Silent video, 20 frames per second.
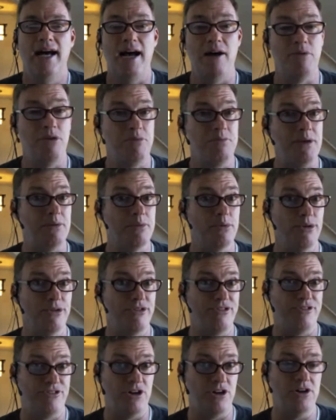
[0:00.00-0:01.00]
I would be
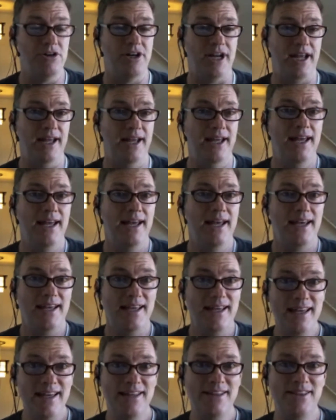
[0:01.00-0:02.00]
referring
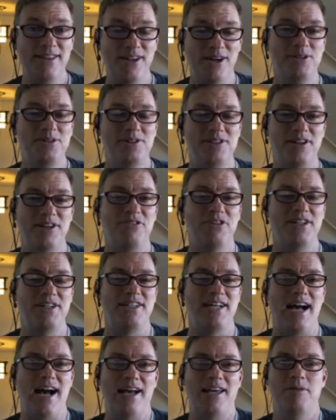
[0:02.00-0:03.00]
in those
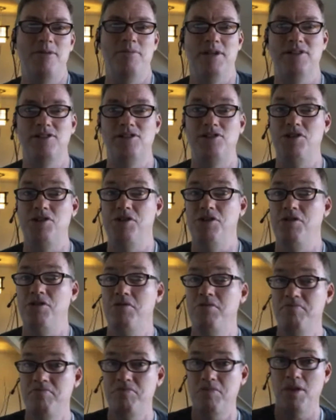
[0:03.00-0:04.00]
different documents
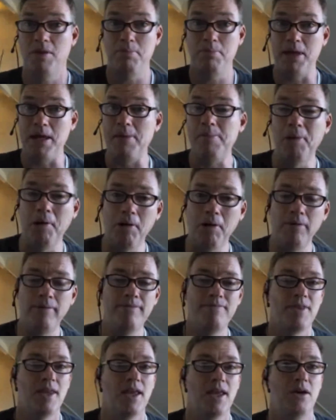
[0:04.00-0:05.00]
to
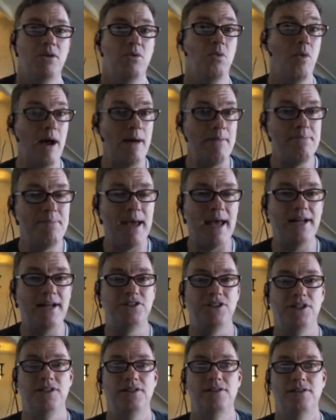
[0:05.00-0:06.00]
people, web
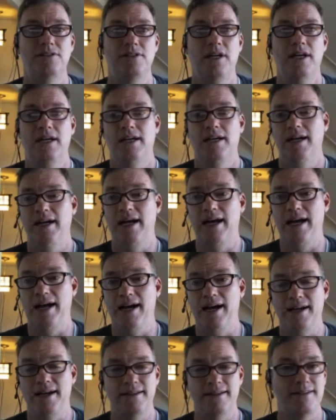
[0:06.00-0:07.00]
pages,
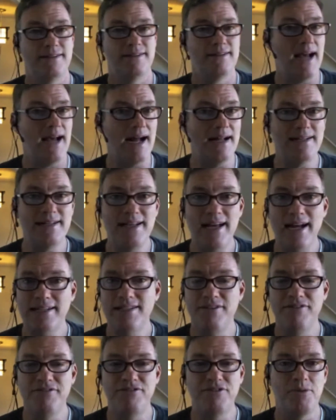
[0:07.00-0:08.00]

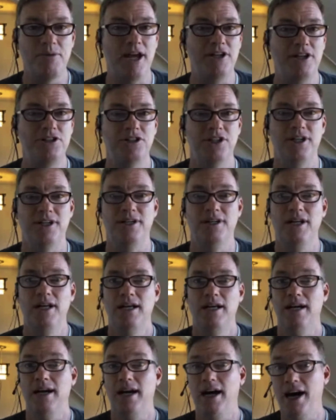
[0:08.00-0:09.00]
contact information,
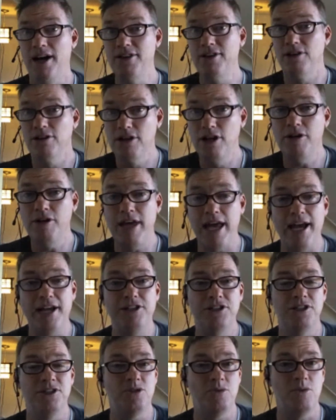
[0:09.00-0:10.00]
other
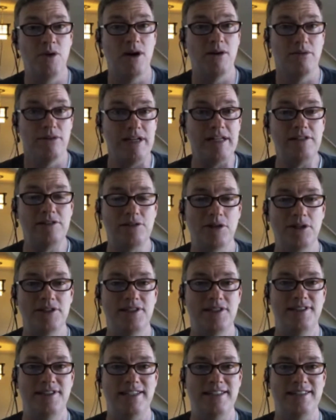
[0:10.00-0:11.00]
locations where
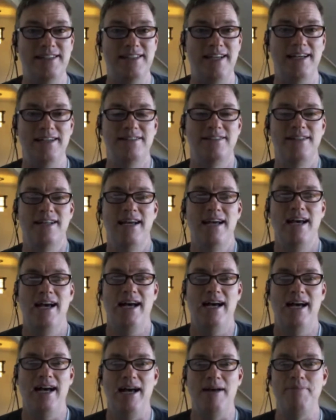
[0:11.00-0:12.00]
resources exist.
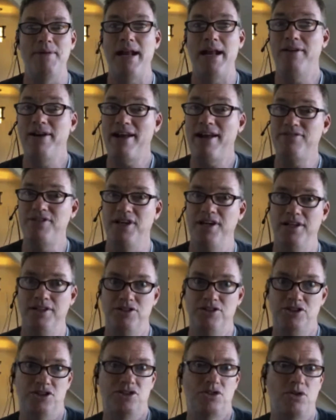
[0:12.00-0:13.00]
But I would have
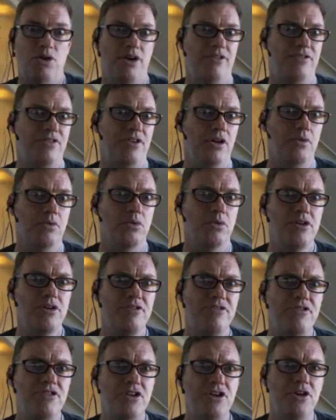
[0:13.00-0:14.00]
to just sort of
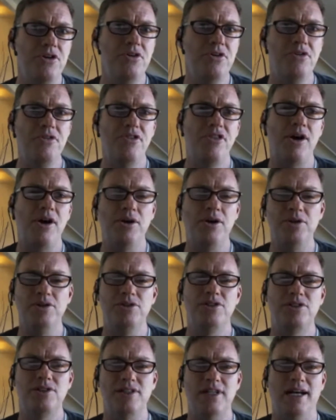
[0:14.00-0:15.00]
review those